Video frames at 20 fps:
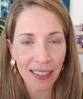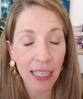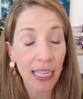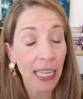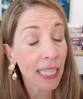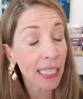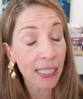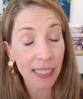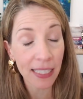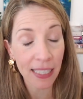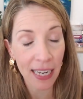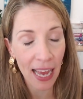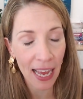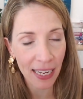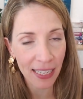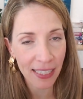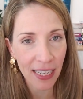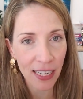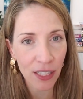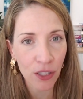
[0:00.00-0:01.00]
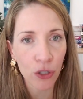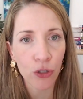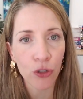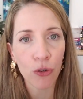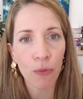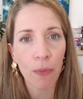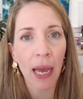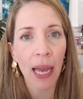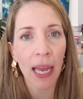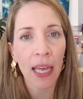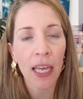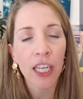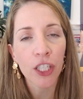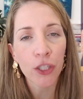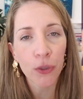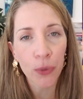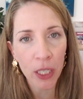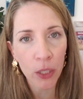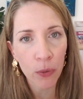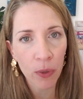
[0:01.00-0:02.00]
instant access to my
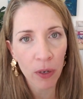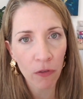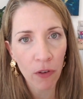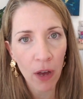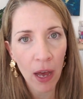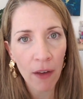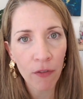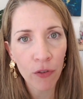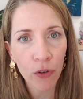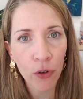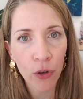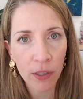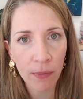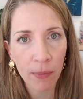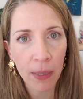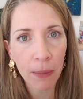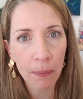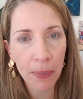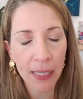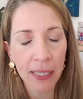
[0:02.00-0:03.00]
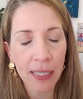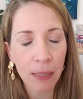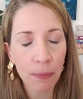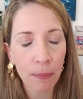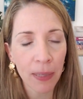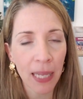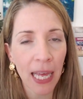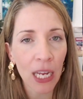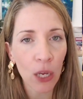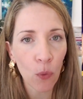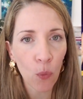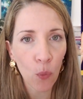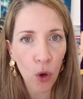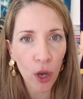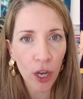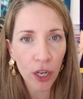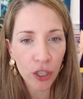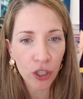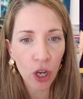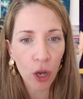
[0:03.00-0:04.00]
2025 Cosmic Business Planning
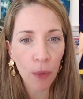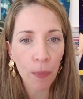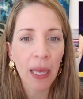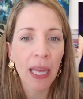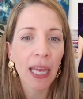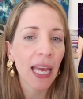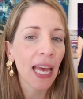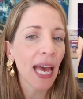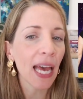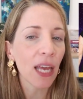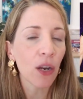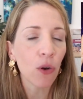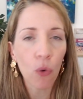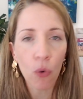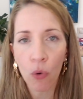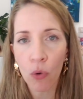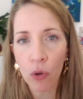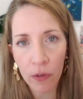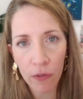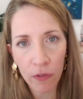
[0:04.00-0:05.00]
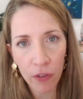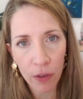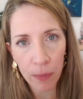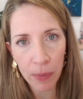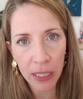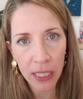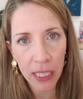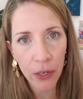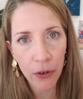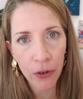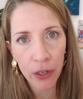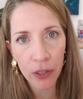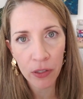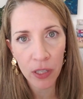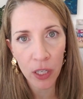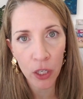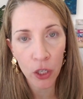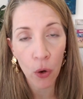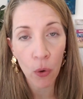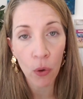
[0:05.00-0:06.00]
Workshop and all of the materials
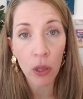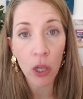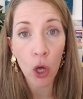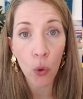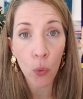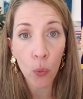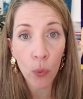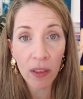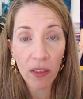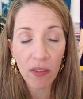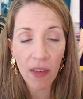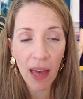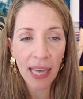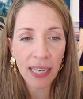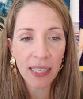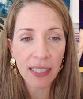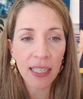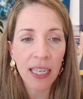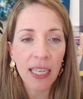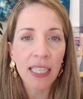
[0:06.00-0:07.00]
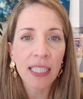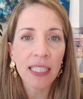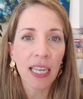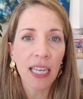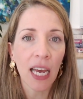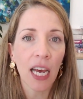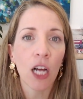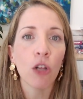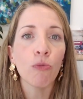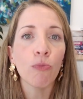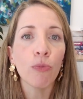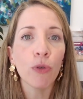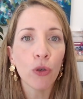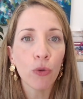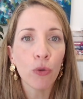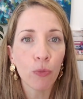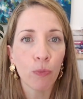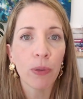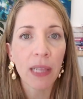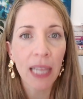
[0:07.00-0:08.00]
that go along with that to help
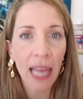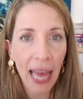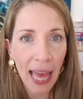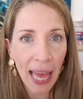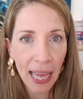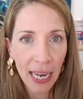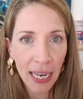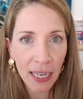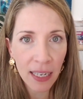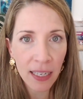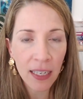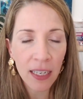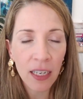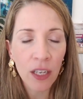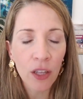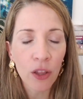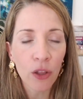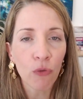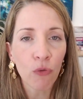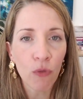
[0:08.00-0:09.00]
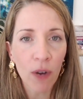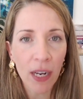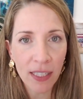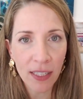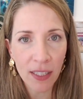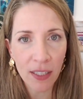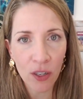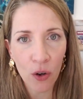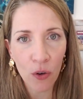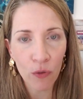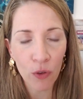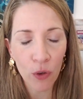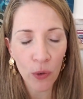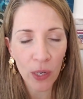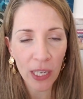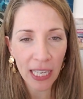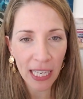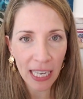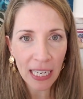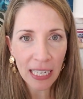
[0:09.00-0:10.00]
you plan the rest of your
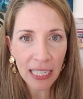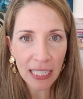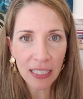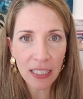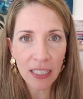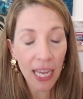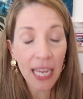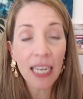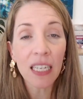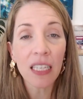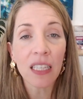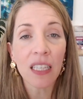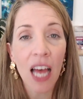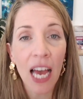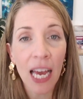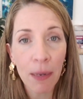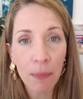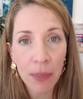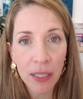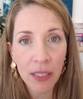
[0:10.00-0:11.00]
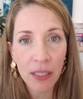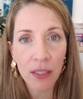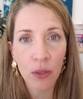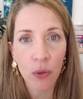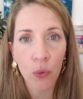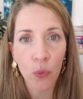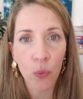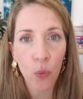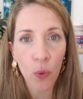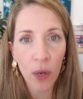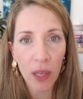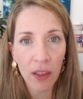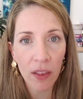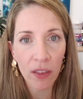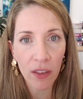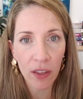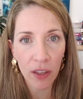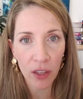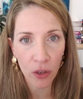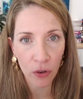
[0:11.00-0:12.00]
year in alignment
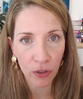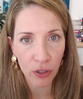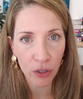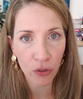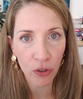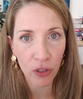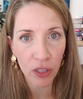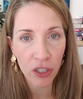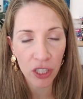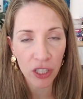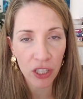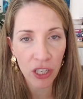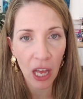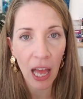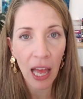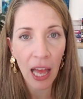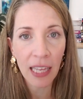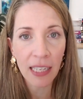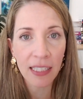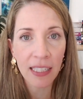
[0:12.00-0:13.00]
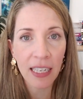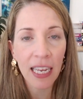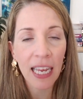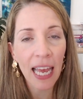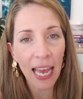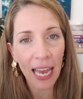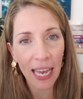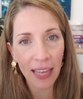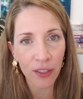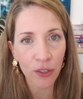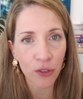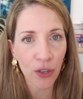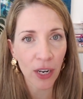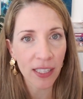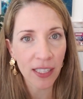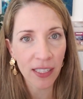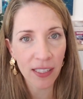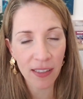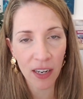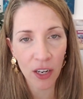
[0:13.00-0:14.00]
with your astrology chart and the
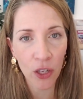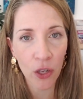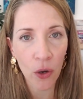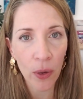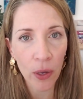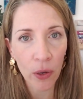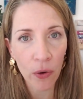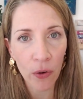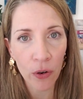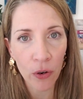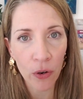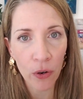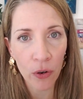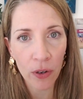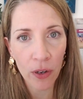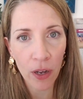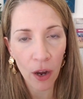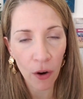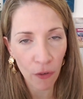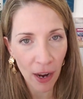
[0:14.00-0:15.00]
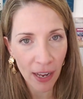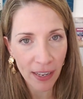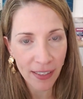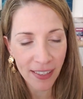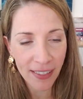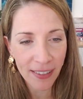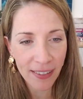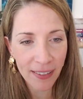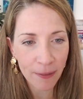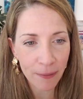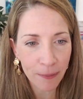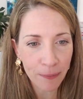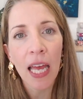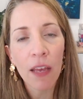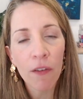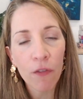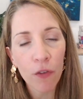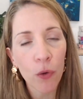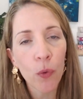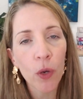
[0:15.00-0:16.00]
transits that are going on around us.
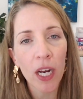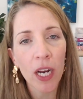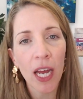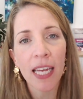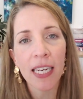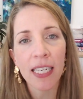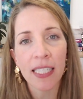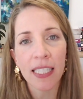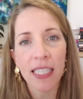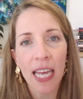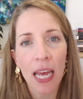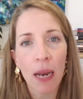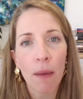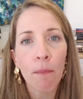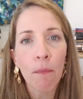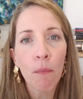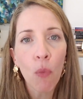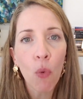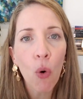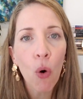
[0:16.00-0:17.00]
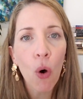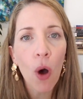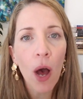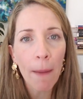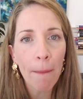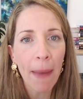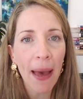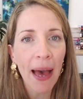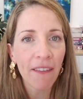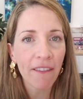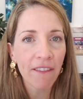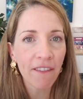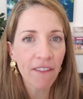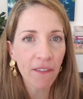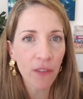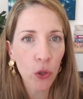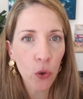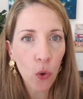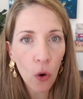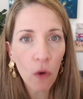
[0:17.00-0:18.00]
If you want to understand more about
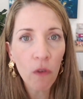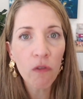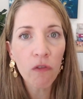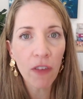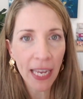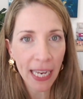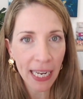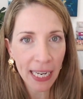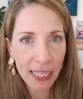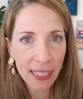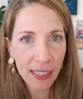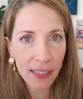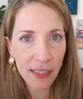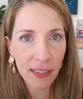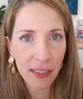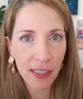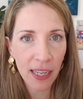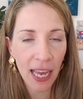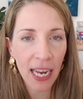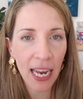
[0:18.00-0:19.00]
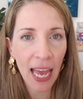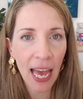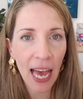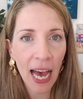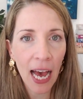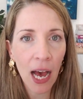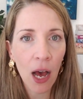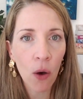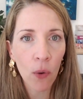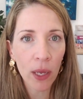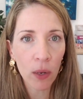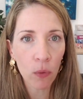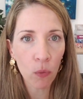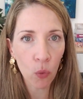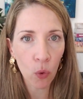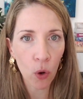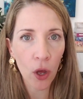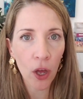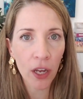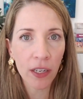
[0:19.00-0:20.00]
your Venus and how
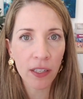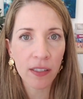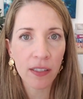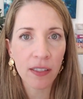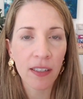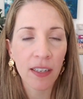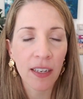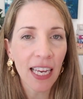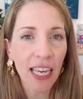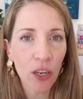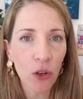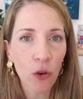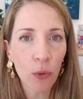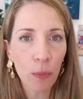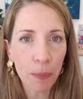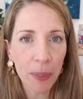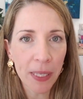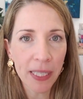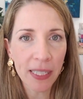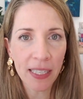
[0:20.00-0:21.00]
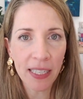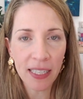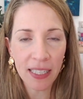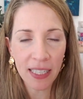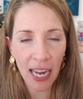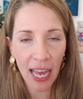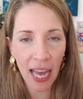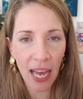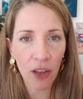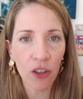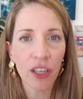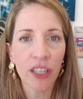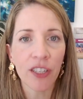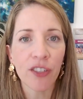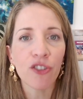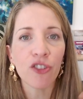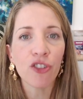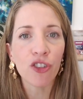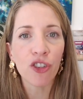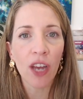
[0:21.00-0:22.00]
it works in your business and how you can
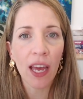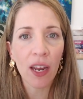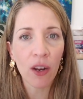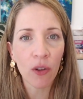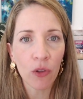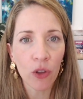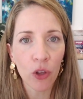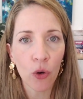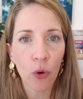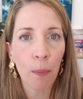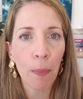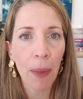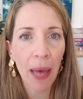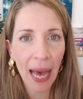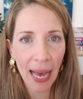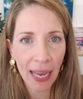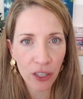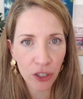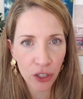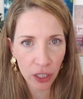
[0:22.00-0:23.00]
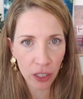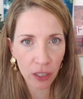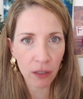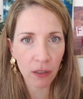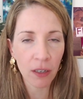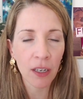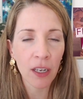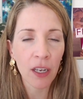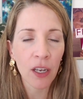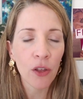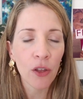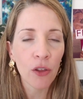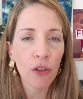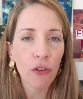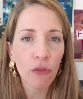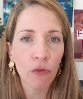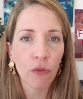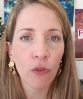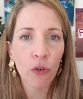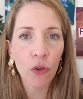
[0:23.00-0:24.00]
channel your passion
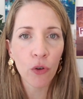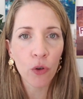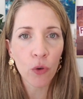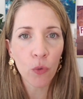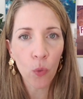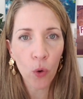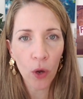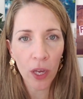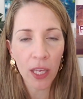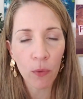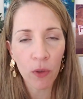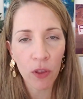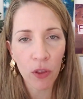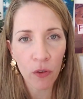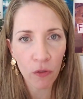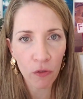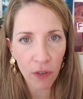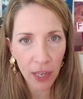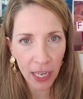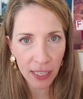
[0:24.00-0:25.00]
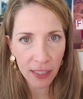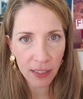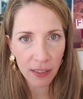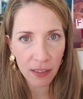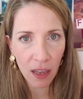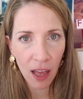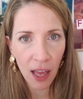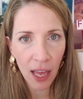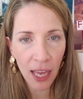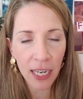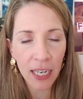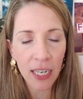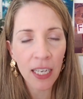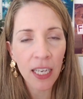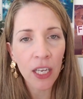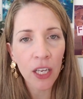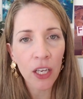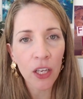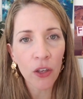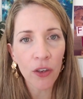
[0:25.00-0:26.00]
through working with your Venus sign,
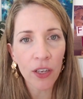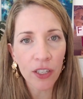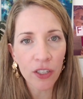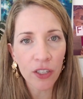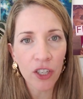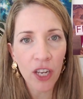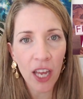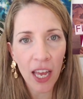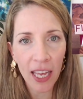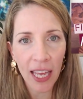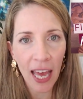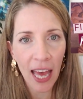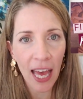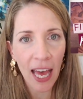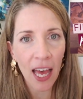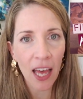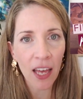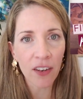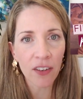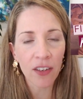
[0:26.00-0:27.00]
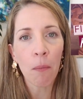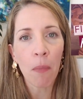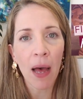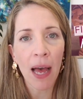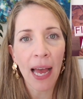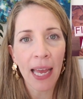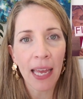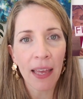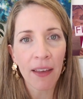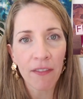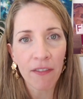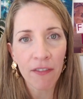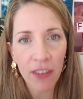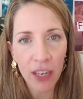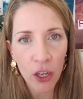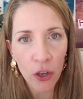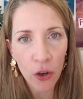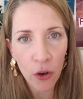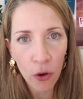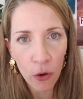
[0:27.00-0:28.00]
you can check out my
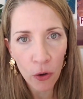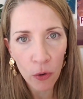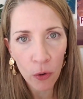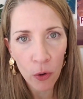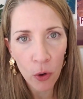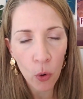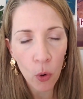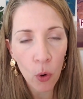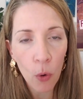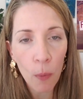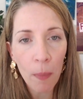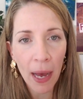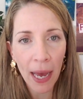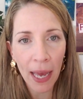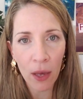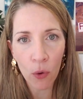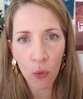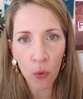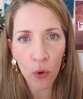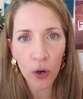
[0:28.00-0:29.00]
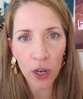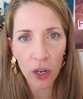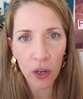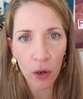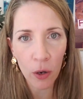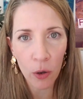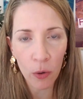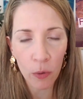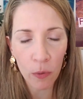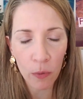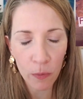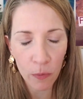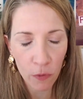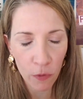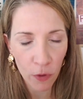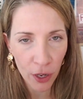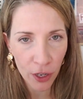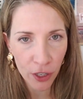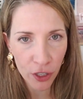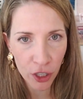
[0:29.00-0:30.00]
video or my audio
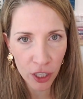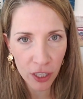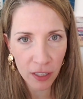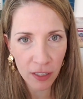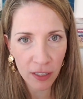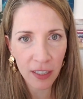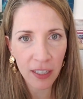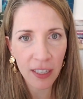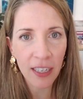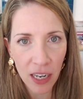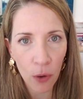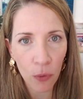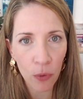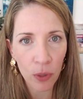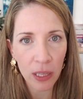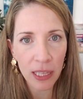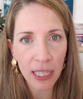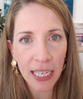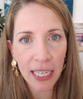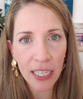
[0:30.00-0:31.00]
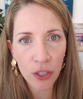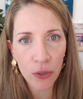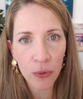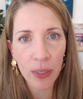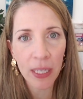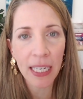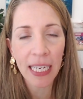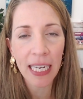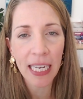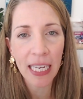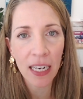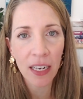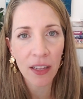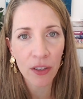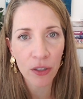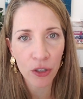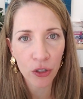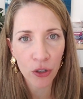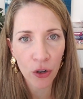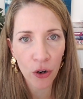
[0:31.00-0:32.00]
version. I will link to it in
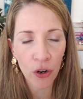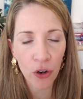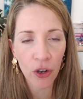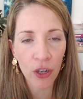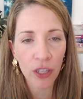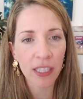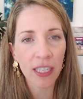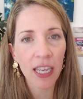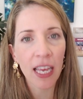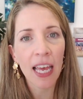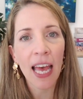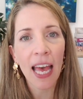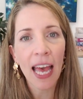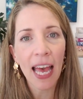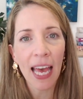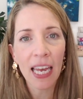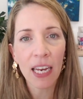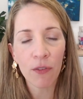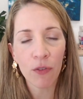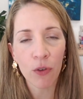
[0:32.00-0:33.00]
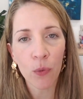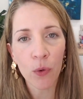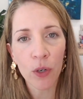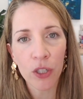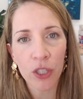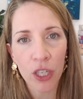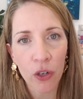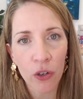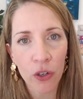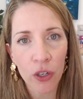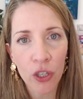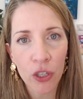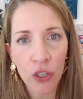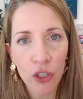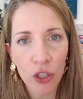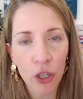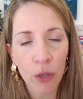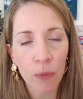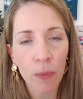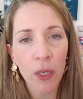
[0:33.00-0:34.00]
the show notes. And if you're watching on
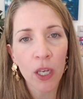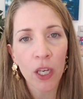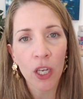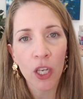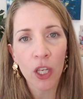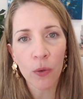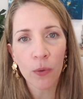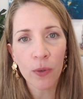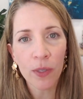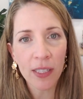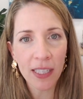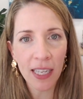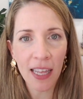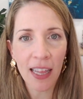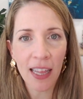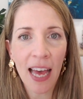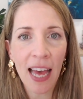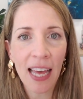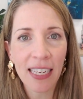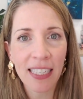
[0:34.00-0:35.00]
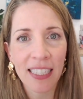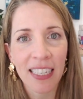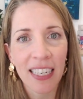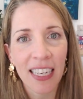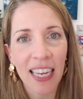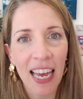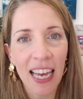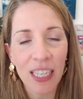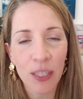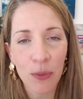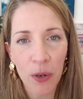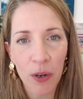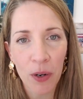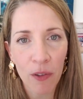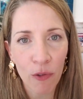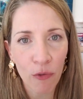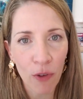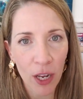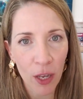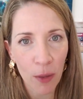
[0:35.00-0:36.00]
YouTube, you will see that as one of
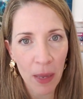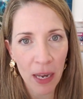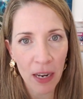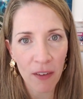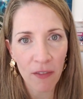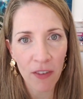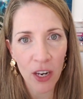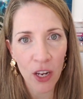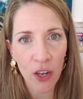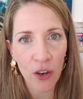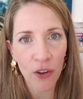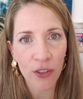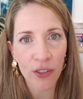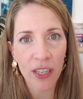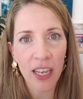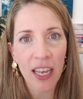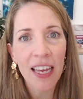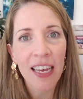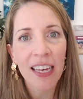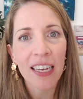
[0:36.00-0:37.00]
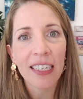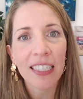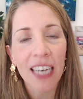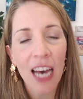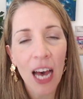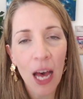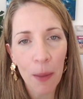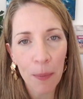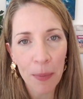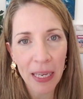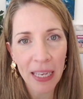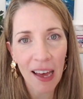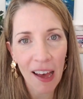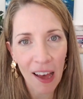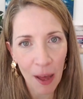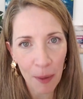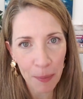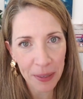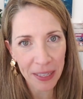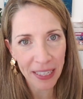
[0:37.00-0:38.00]
the recommended videos coming
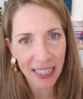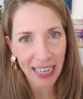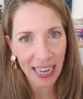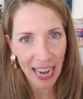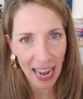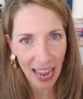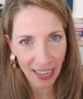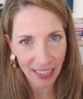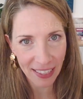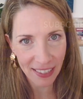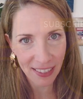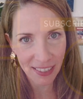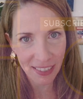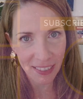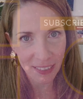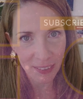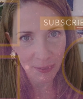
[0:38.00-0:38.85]
up next.